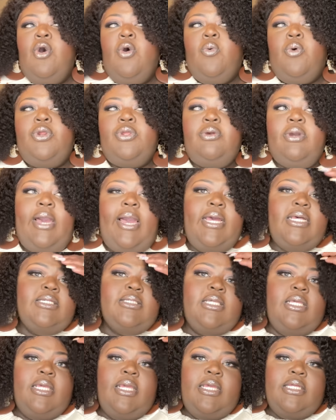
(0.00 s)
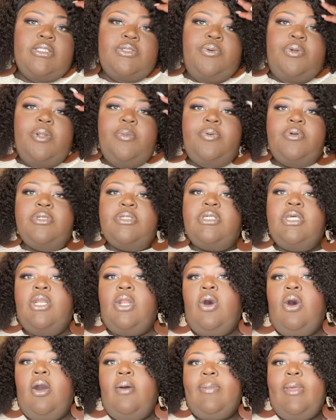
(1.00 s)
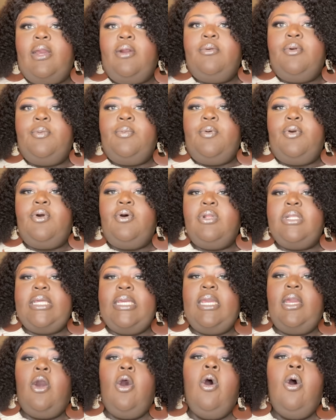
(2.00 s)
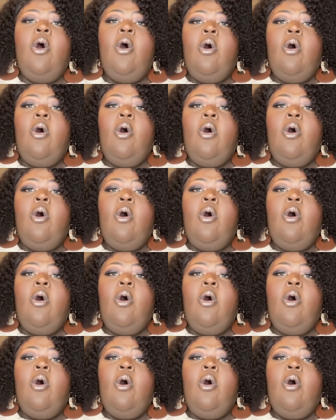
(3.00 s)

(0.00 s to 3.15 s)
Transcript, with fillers: where you guys can get twenty percent off, like a referral link,